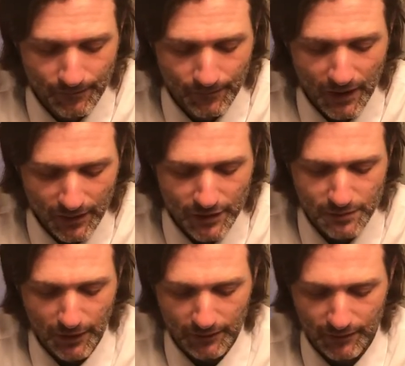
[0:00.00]
He touched me.
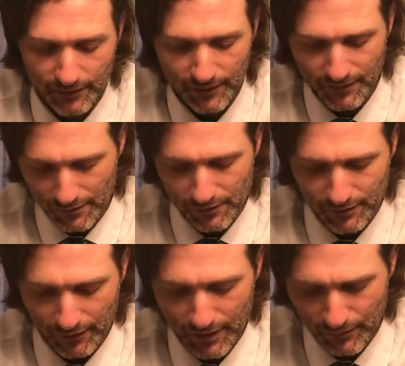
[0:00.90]
As I said
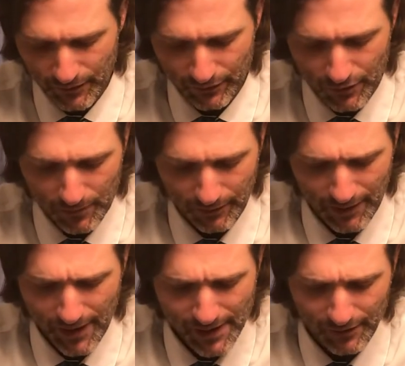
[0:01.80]
earlier, he was a sculptor. I
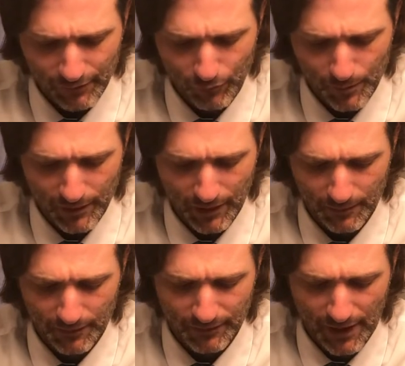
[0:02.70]
hated a Roman named
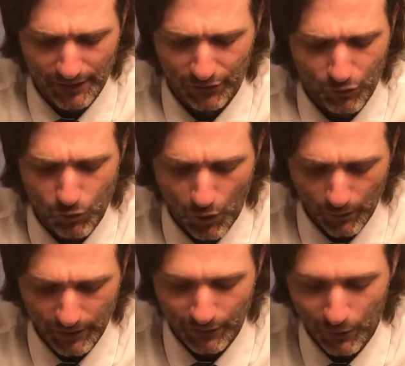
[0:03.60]
Status Quo.
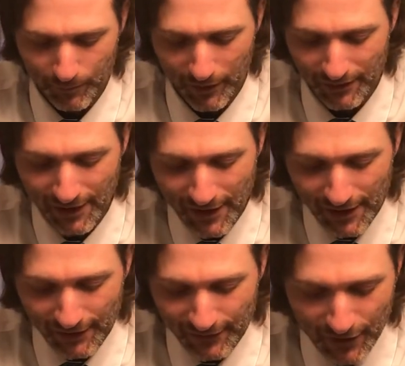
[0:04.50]
He told me,
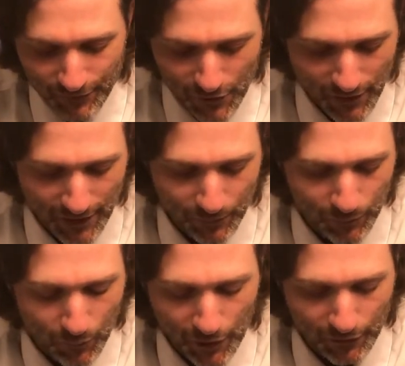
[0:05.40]
stuff your eyes with
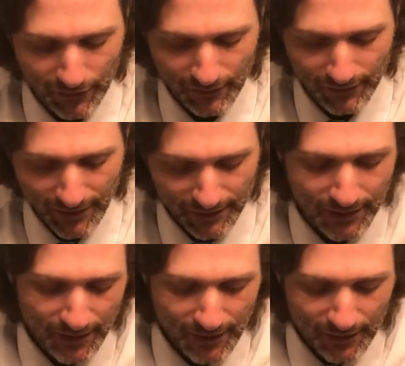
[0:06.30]
wonder, he said.
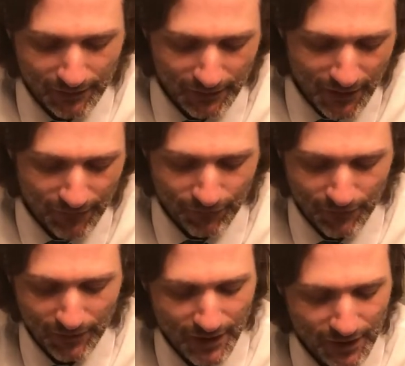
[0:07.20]

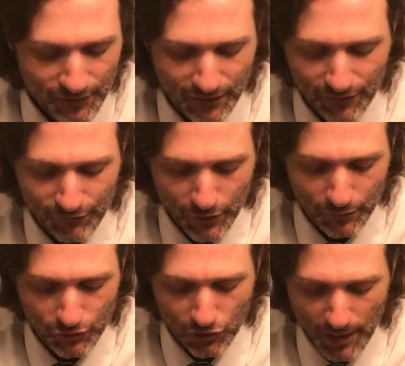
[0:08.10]
Live as if you
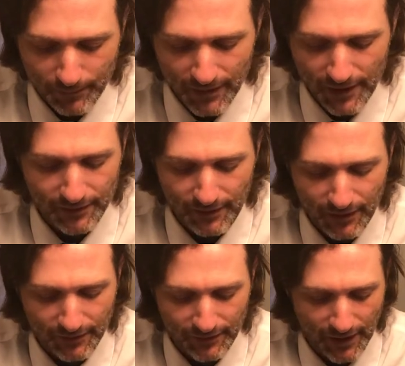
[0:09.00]
dropped dead in 10
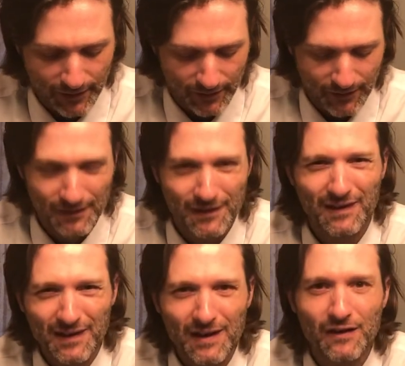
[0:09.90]
seconds.
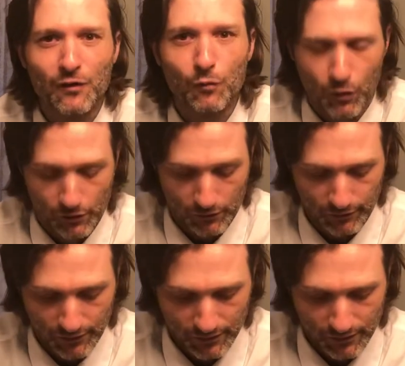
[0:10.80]
See the world.